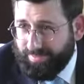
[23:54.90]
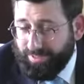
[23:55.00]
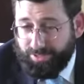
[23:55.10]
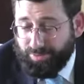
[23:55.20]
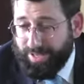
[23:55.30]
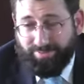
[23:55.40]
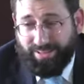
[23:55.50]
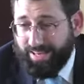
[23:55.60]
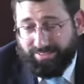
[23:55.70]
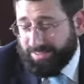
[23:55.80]
Because we have a
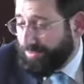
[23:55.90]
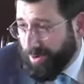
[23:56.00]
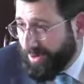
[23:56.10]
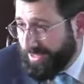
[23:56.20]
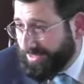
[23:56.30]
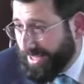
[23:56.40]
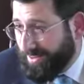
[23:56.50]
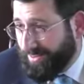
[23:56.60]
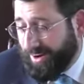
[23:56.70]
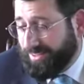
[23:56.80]
lot of stuff going inside
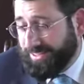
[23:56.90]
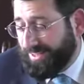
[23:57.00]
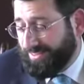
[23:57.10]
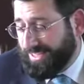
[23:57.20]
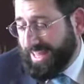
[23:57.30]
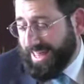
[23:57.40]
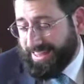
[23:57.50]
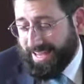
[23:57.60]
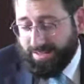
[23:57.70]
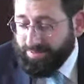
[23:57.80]
of ourselves
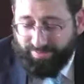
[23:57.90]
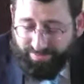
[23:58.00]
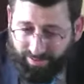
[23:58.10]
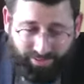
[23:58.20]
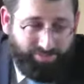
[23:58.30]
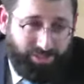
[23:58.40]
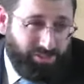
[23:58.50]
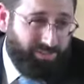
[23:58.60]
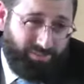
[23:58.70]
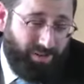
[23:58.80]
that could be very
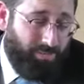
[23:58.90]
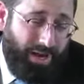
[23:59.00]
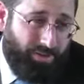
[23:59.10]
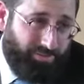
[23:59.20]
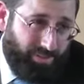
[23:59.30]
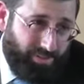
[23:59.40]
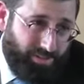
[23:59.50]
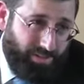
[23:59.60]
vicious and very powerful.